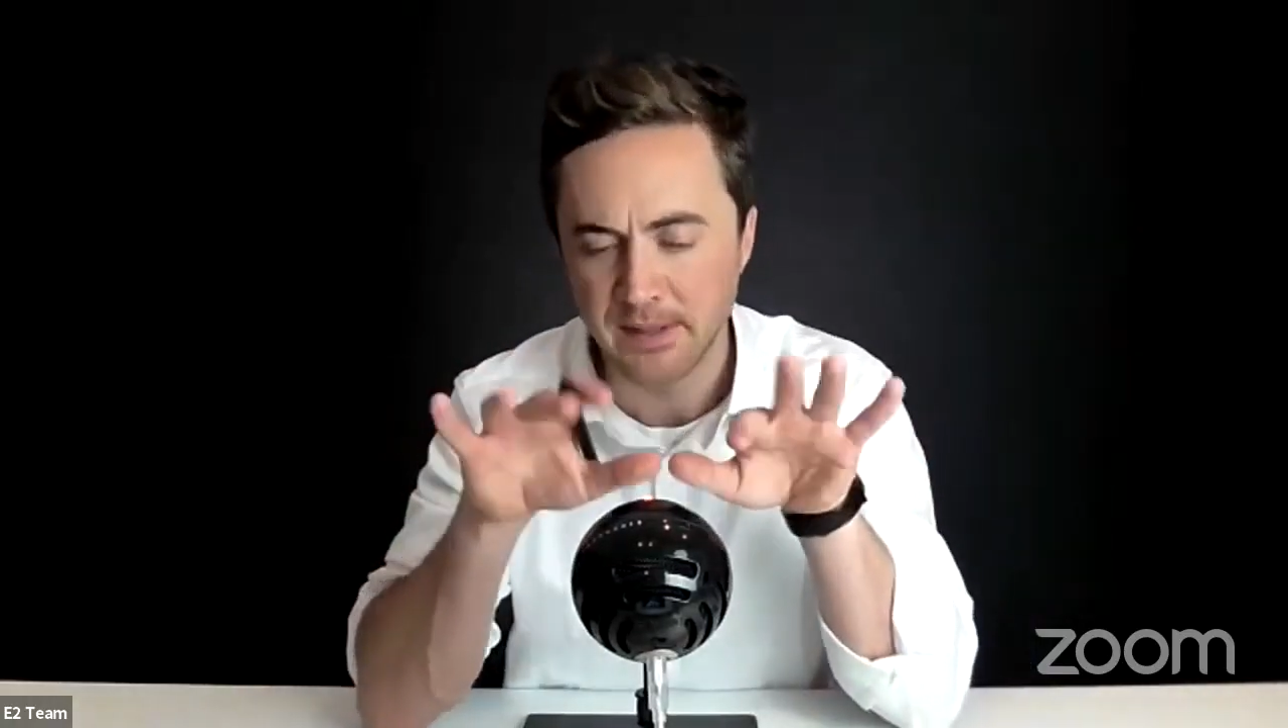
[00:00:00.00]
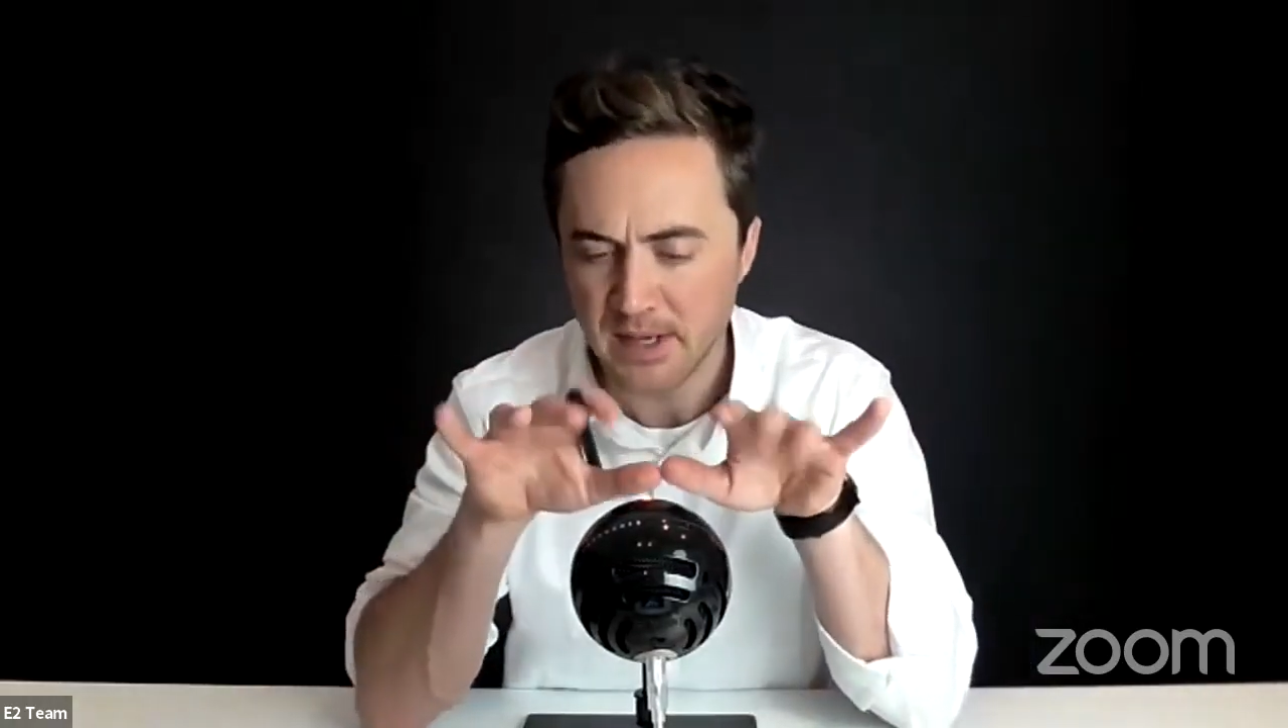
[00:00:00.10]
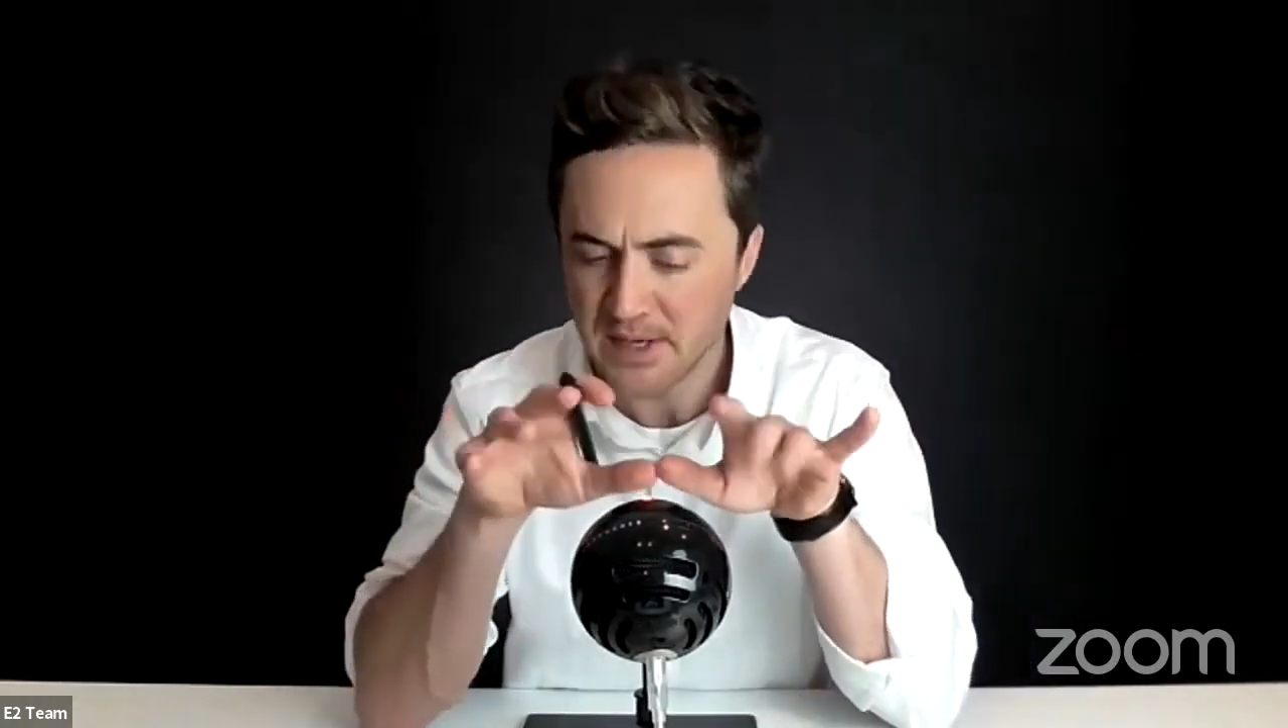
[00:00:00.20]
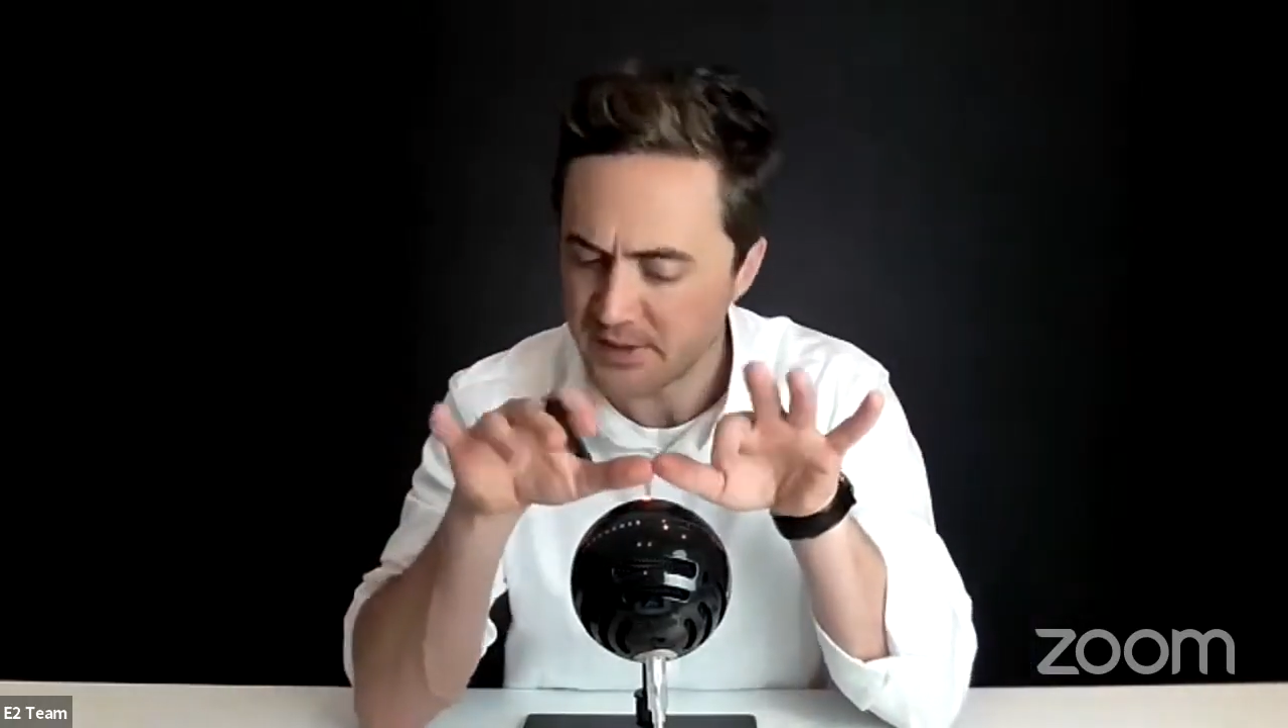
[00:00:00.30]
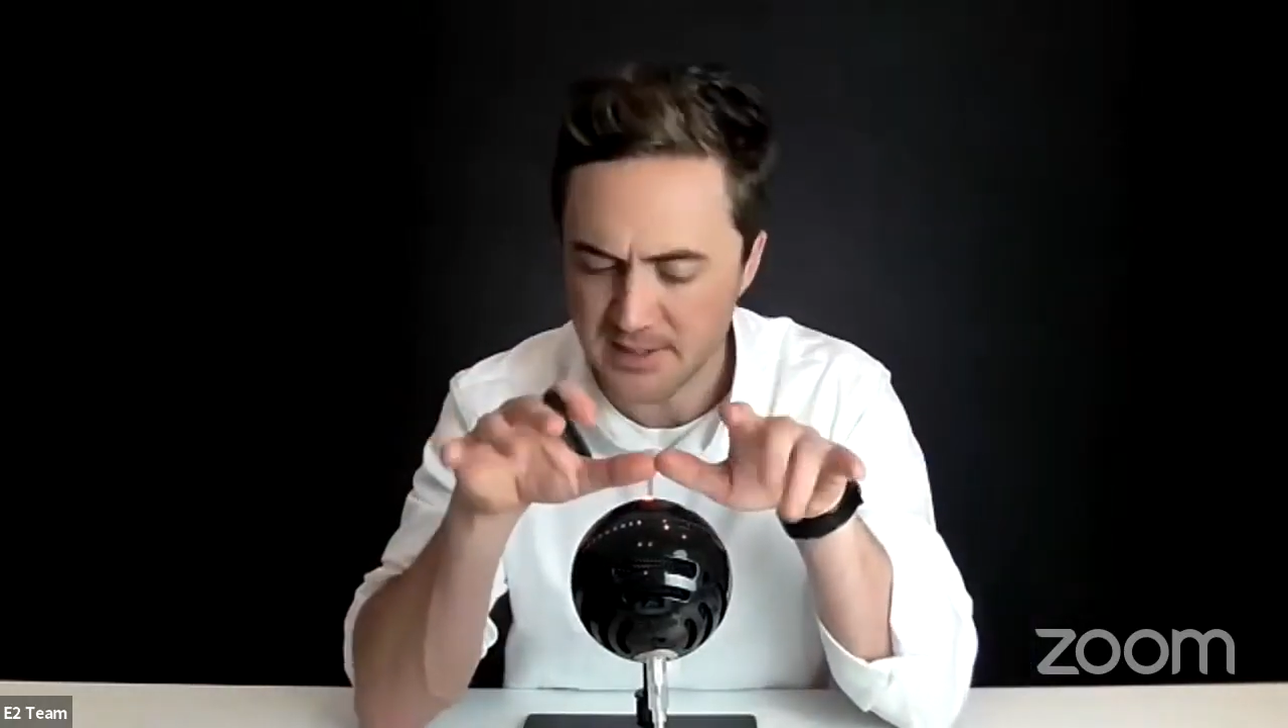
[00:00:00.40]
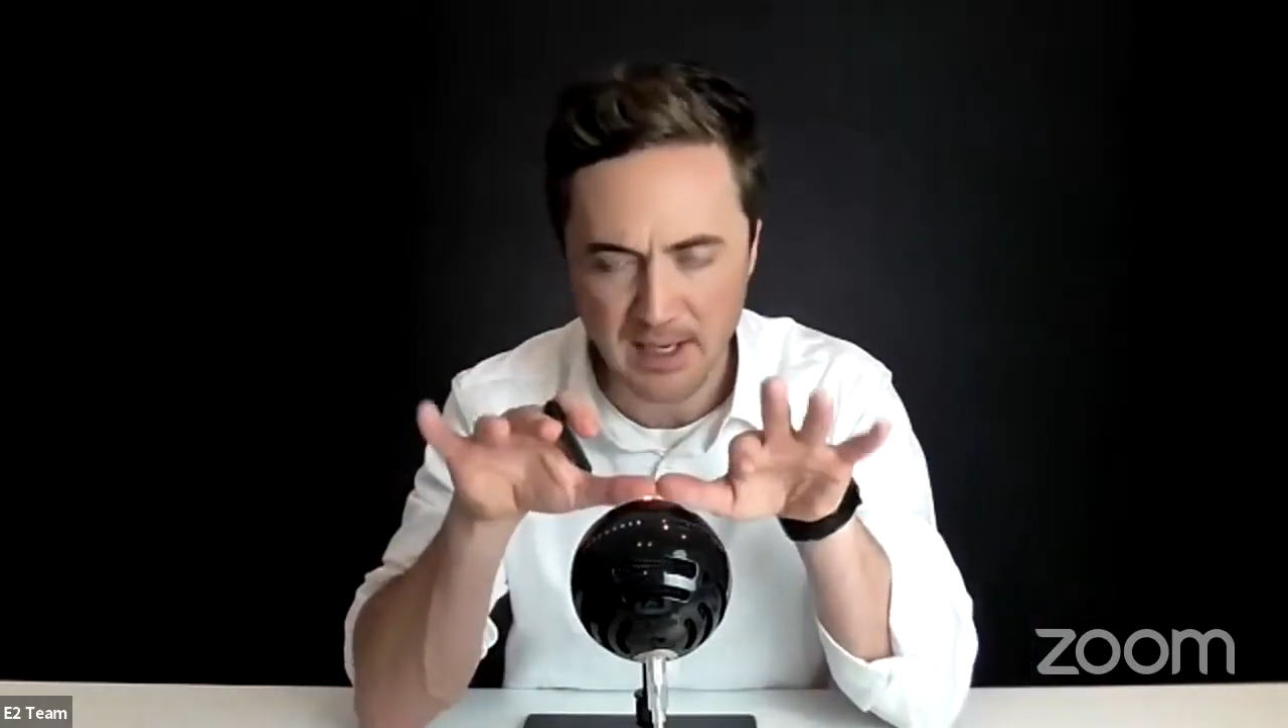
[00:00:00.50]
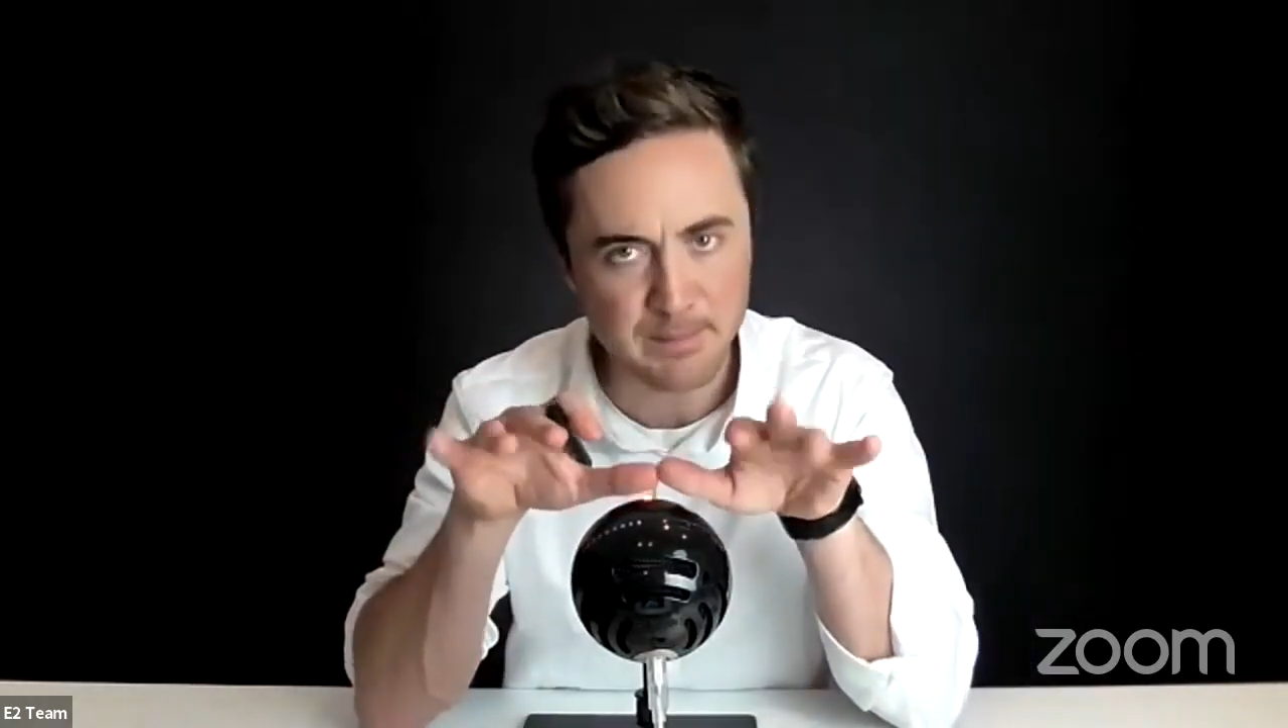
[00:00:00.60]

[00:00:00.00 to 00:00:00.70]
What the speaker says: you type a